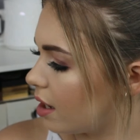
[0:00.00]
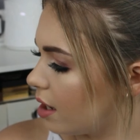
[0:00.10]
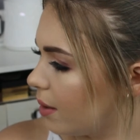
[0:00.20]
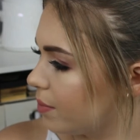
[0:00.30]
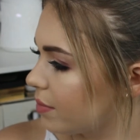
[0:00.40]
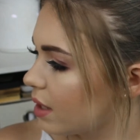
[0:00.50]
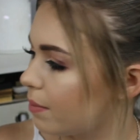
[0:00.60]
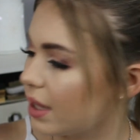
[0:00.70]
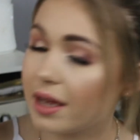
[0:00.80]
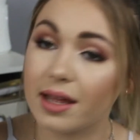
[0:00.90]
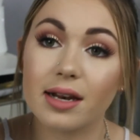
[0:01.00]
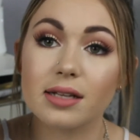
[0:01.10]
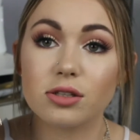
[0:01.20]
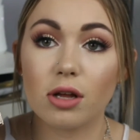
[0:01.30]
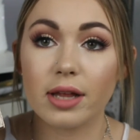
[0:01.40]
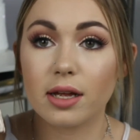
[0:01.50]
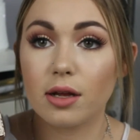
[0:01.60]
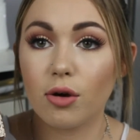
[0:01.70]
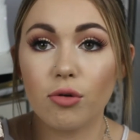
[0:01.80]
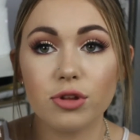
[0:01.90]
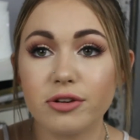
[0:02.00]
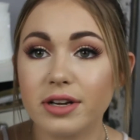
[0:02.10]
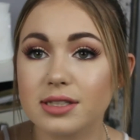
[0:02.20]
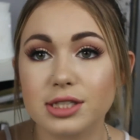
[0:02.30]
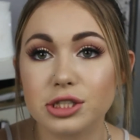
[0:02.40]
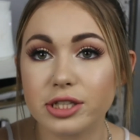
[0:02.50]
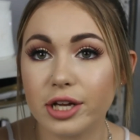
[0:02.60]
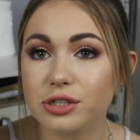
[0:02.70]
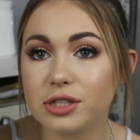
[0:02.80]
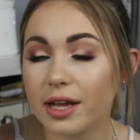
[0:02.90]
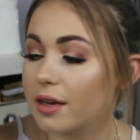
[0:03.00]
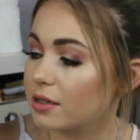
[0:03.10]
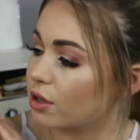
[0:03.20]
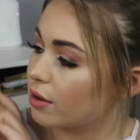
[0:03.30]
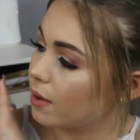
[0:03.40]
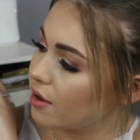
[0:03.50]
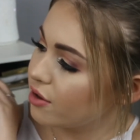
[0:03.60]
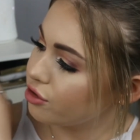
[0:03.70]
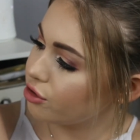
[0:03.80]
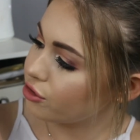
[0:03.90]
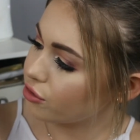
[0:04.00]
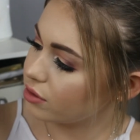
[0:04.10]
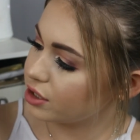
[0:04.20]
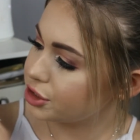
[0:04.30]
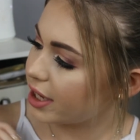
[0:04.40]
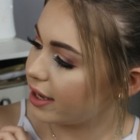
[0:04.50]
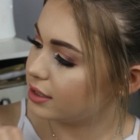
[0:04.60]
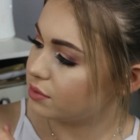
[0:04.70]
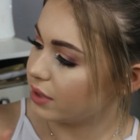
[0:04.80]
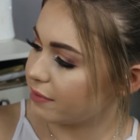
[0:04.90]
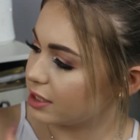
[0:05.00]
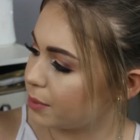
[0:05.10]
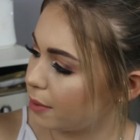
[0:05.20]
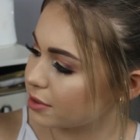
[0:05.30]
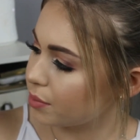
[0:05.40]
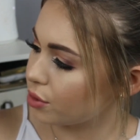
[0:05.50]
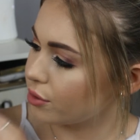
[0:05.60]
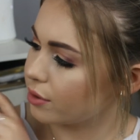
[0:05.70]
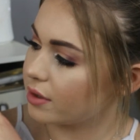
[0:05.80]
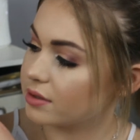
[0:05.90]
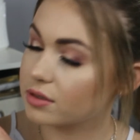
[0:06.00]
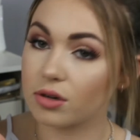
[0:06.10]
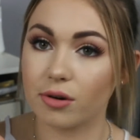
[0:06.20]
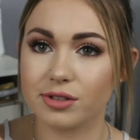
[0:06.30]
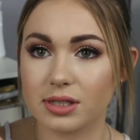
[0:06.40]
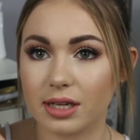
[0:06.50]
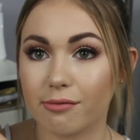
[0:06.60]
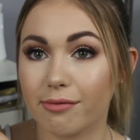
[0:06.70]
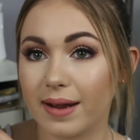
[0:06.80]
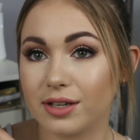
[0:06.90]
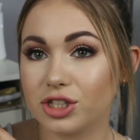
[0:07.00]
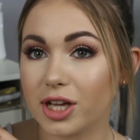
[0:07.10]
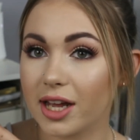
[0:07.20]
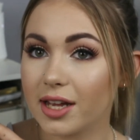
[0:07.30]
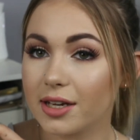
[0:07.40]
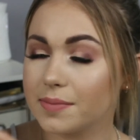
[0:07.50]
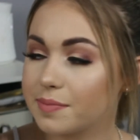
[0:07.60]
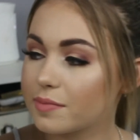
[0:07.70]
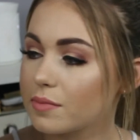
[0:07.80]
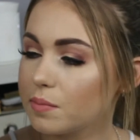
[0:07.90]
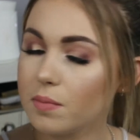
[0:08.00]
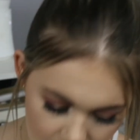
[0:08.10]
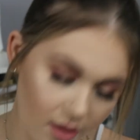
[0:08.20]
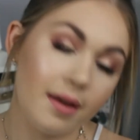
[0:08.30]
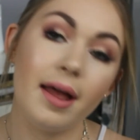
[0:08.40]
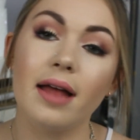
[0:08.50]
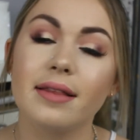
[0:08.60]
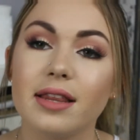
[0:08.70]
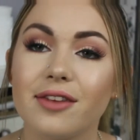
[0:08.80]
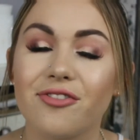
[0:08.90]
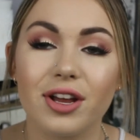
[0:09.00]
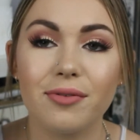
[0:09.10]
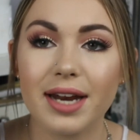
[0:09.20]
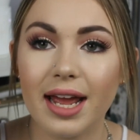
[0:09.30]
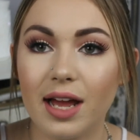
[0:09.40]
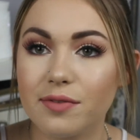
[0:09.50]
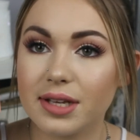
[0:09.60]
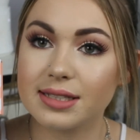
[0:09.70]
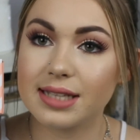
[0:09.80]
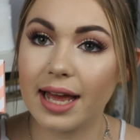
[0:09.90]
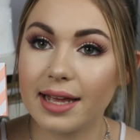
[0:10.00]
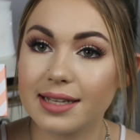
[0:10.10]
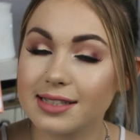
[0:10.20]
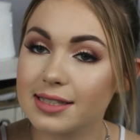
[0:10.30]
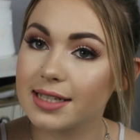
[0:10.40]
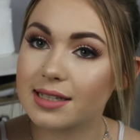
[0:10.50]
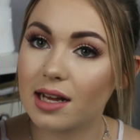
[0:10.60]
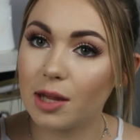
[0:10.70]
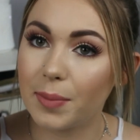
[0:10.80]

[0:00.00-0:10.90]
But yeah, again, it's got like all the transition shades you need. It's got neutral lid shades, we have these pops of blue, this gorgeous like red shade. And then the final one I have is a 6-colour